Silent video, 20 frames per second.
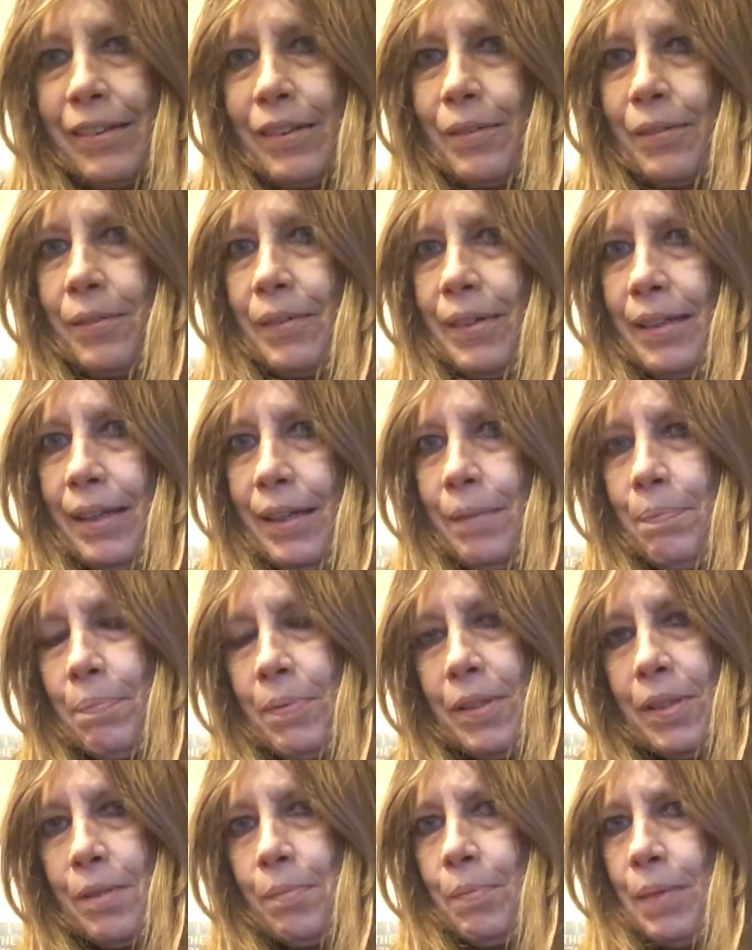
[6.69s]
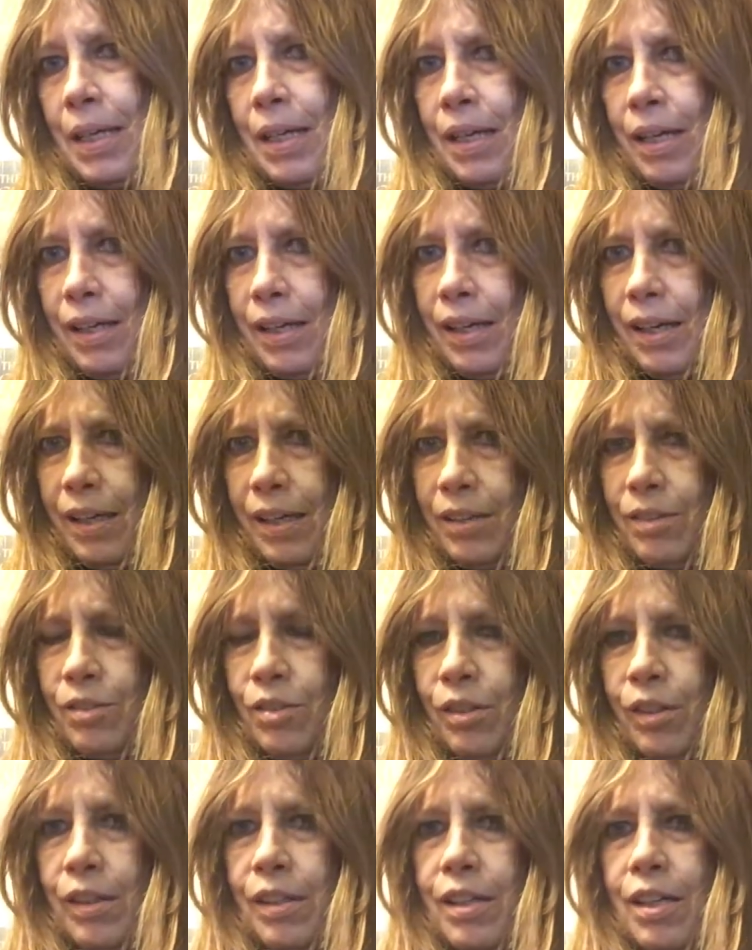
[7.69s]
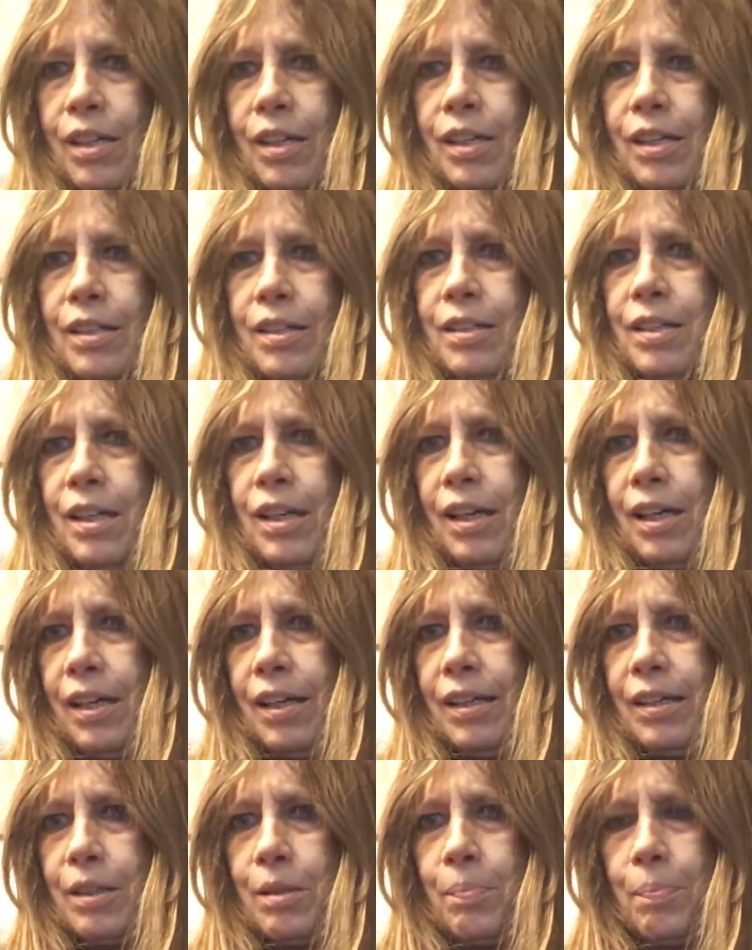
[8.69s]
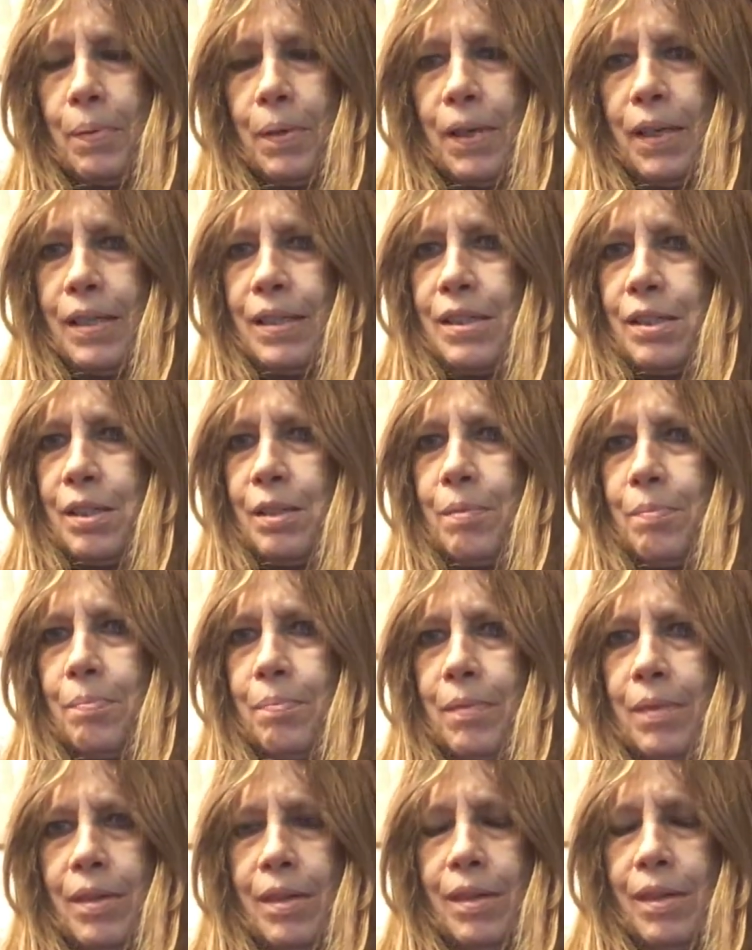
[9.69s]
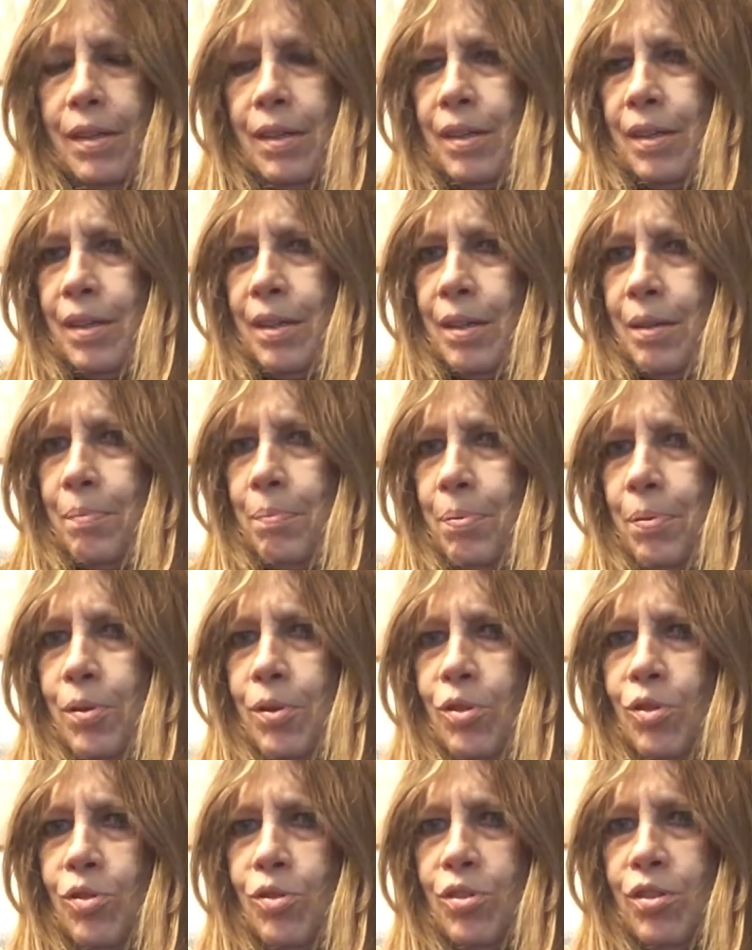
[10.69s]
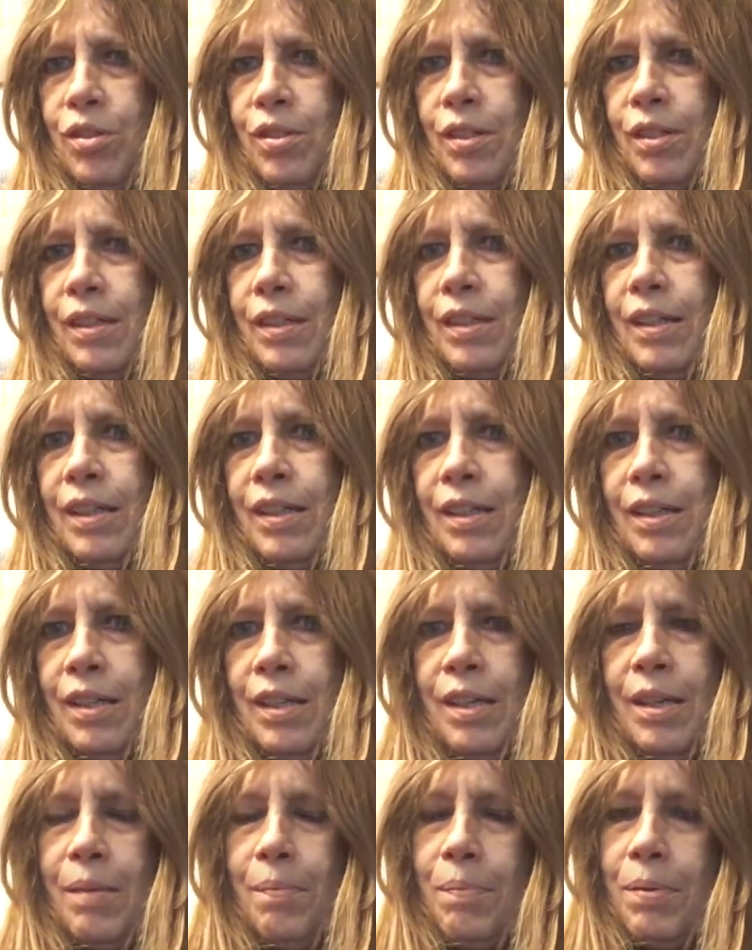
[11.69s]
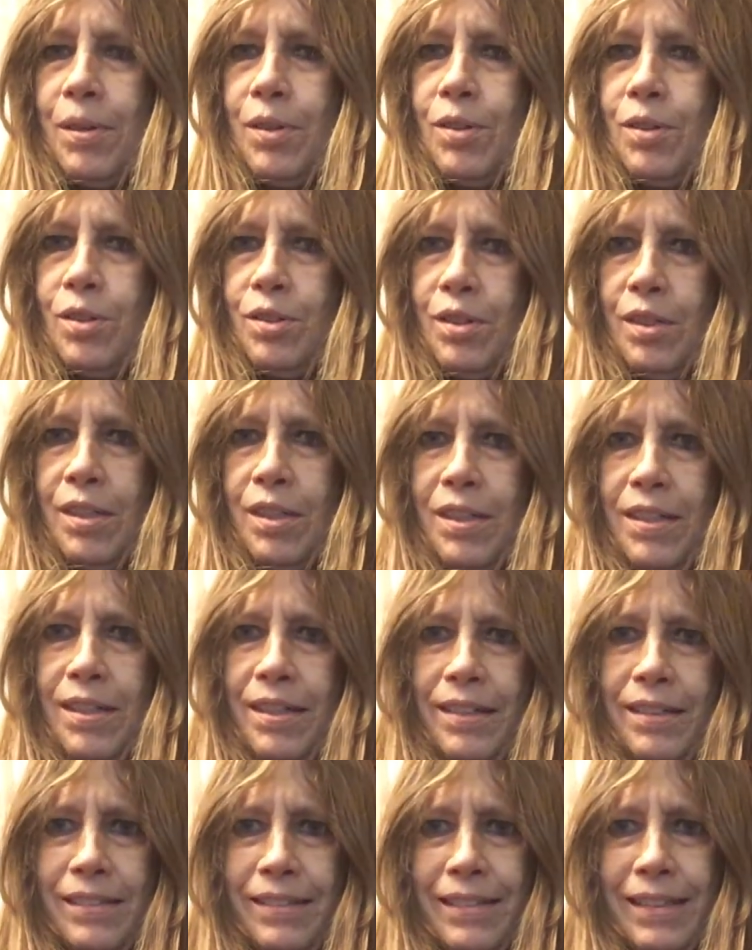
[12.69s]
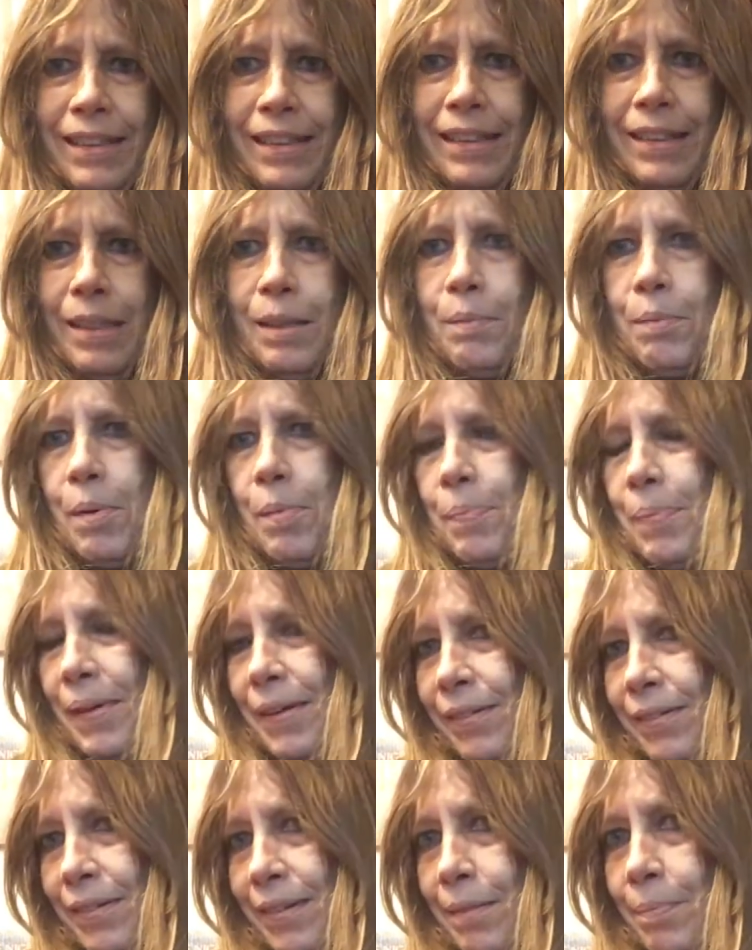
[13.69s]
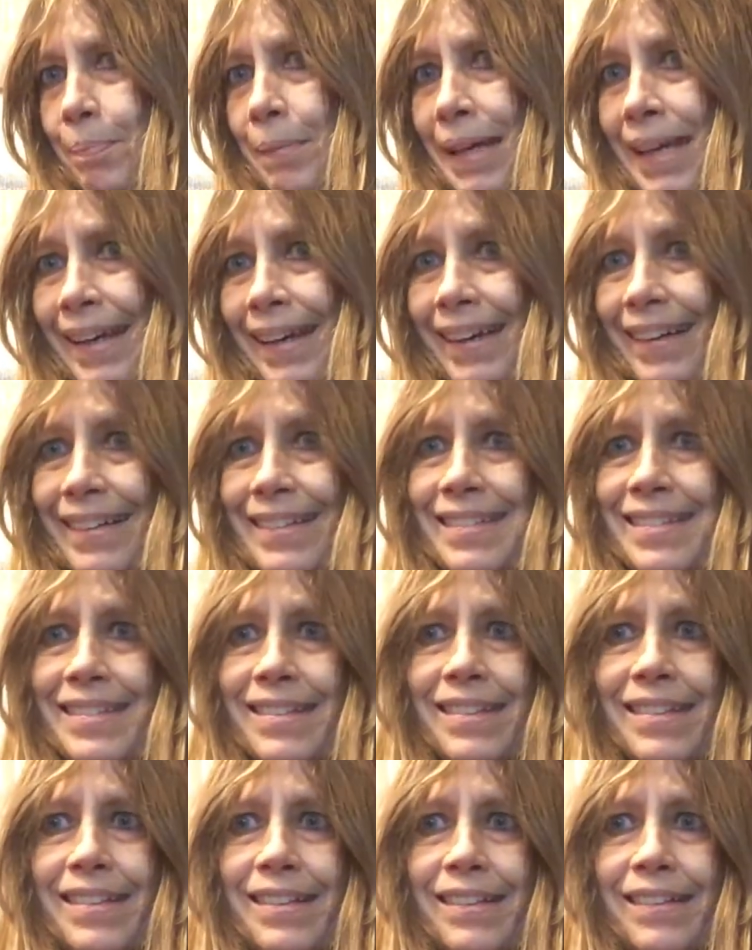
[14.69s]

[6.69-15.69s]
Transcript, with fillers: What happened to me, I actually got attacked by some person because I yelled at them about the mask.